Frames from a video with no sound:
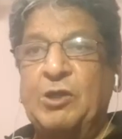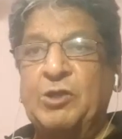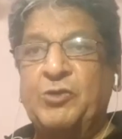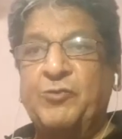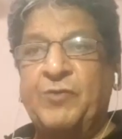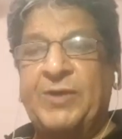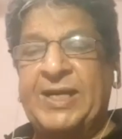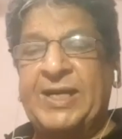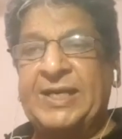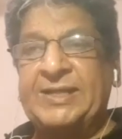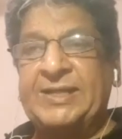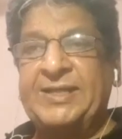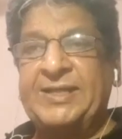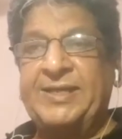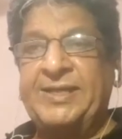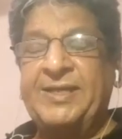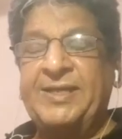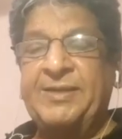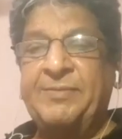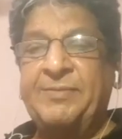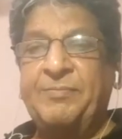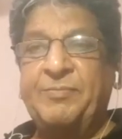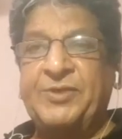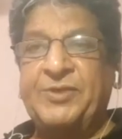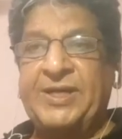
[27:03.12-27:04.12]
swaras at
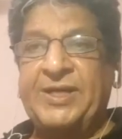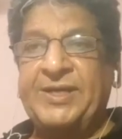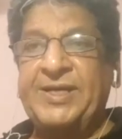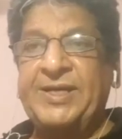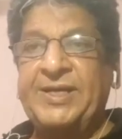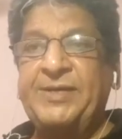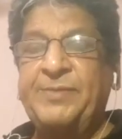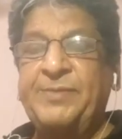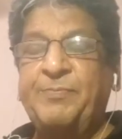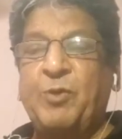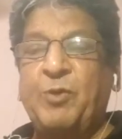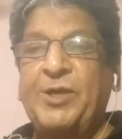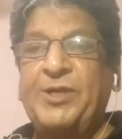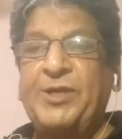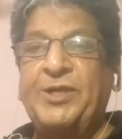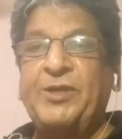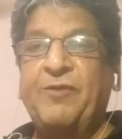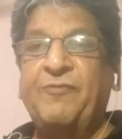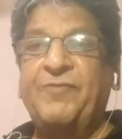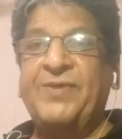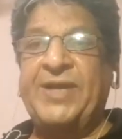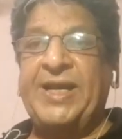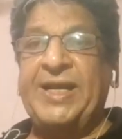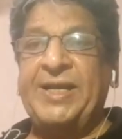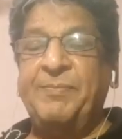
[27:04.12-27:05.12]
a certain point
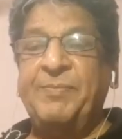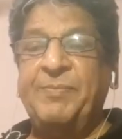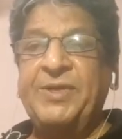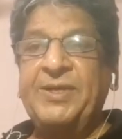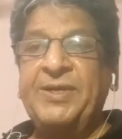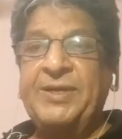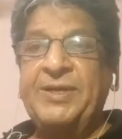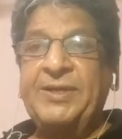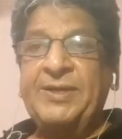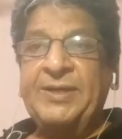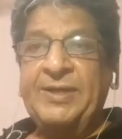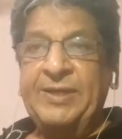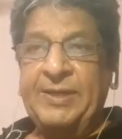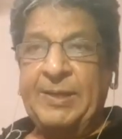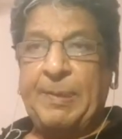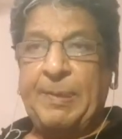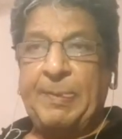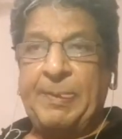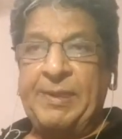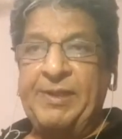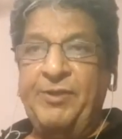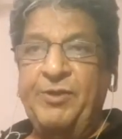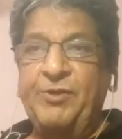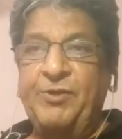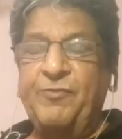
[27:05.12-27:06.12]
of time,
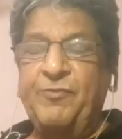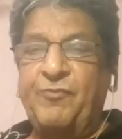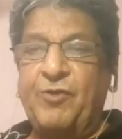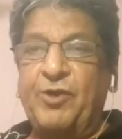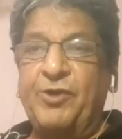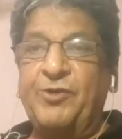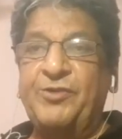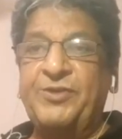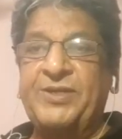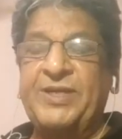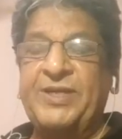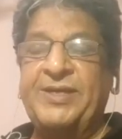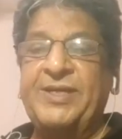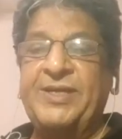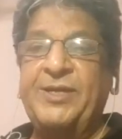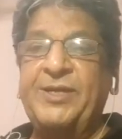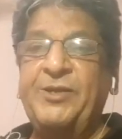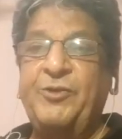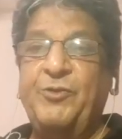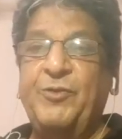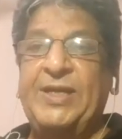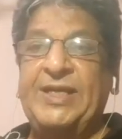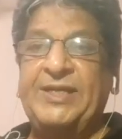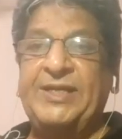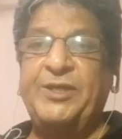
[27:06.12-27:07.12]
for certain
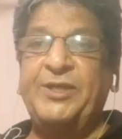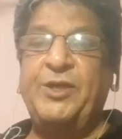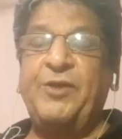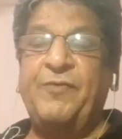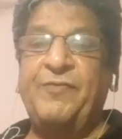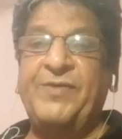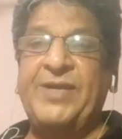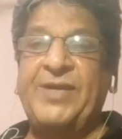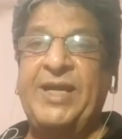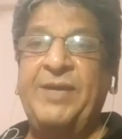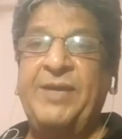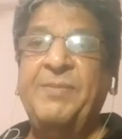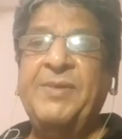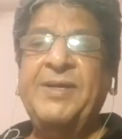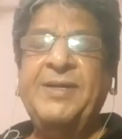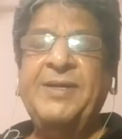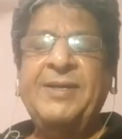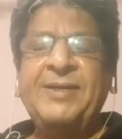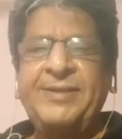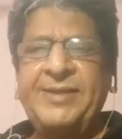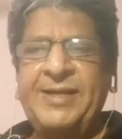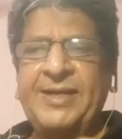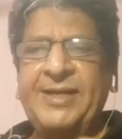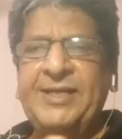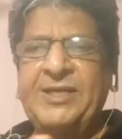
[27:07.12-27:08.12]
duration of time.
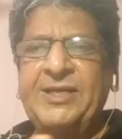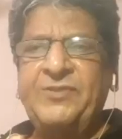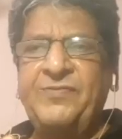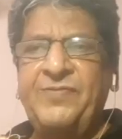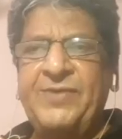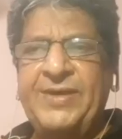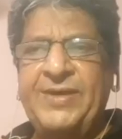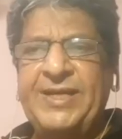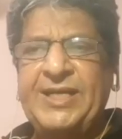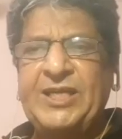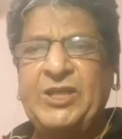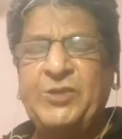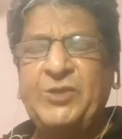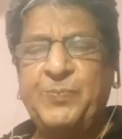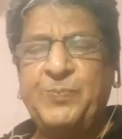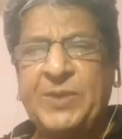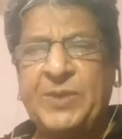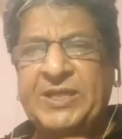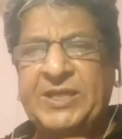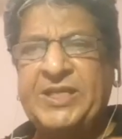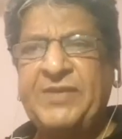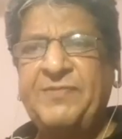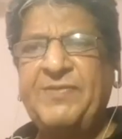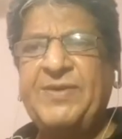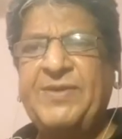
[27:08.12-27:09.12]
That is very
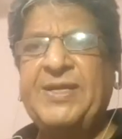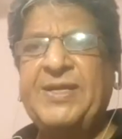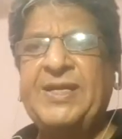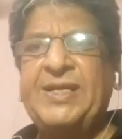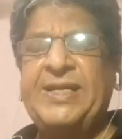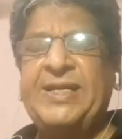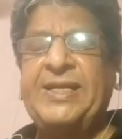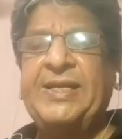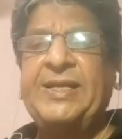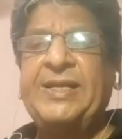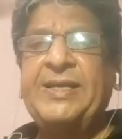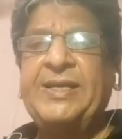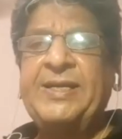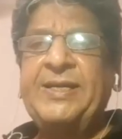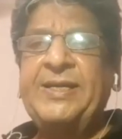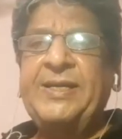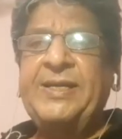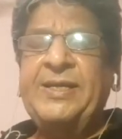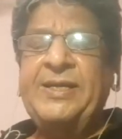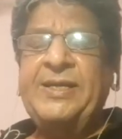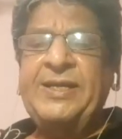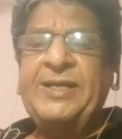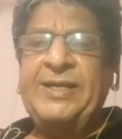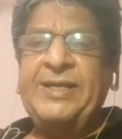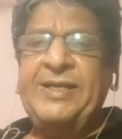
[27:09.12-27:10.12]
specifically
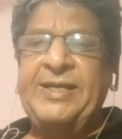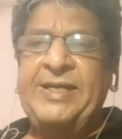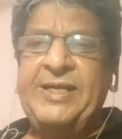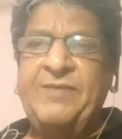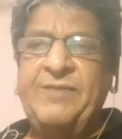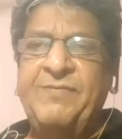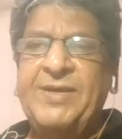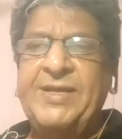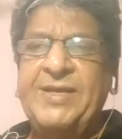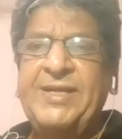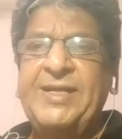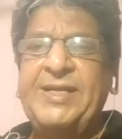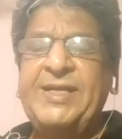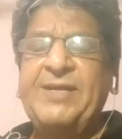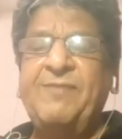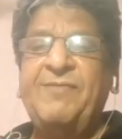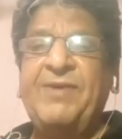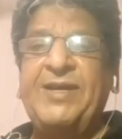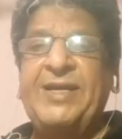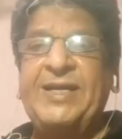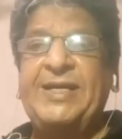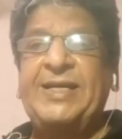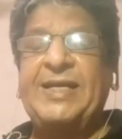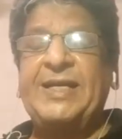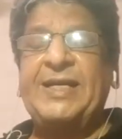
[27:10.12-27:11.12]
given in a
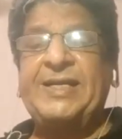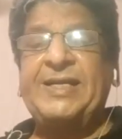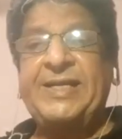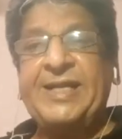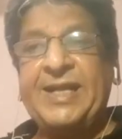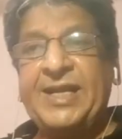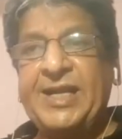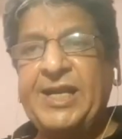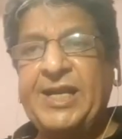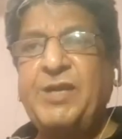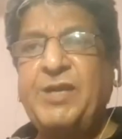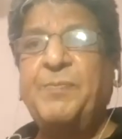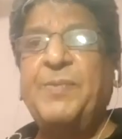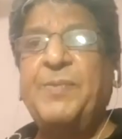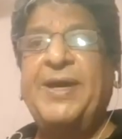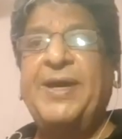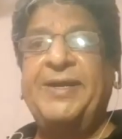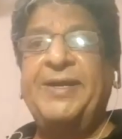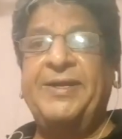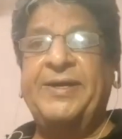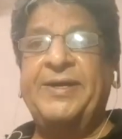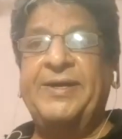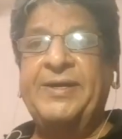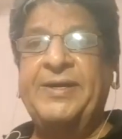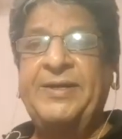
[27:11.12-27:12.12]
very detailed
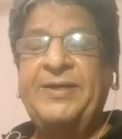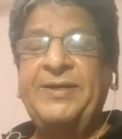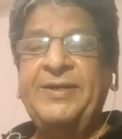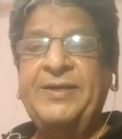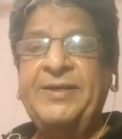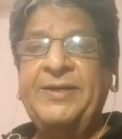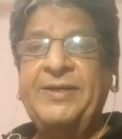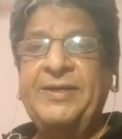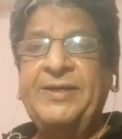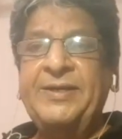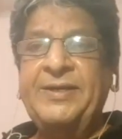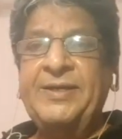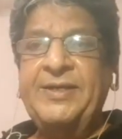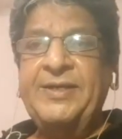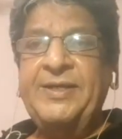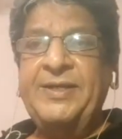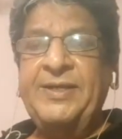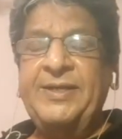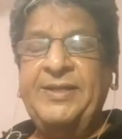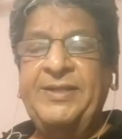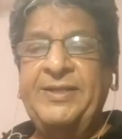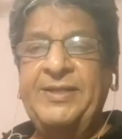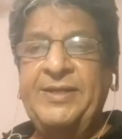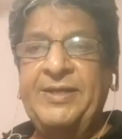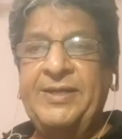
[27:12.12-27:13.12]
manner
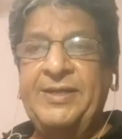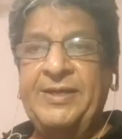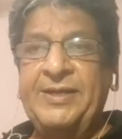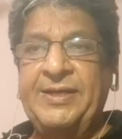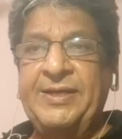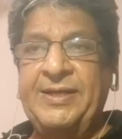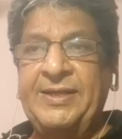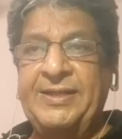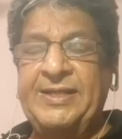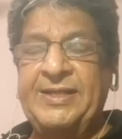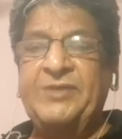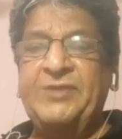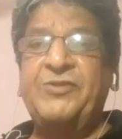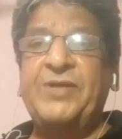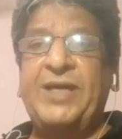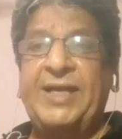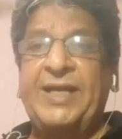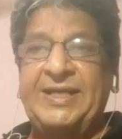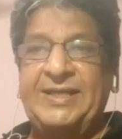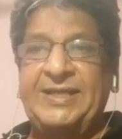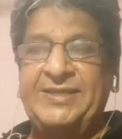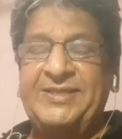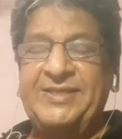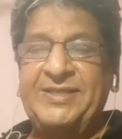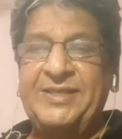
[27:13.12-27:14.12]
in this
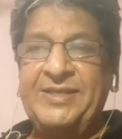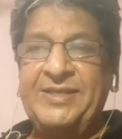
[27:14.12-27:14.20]
science.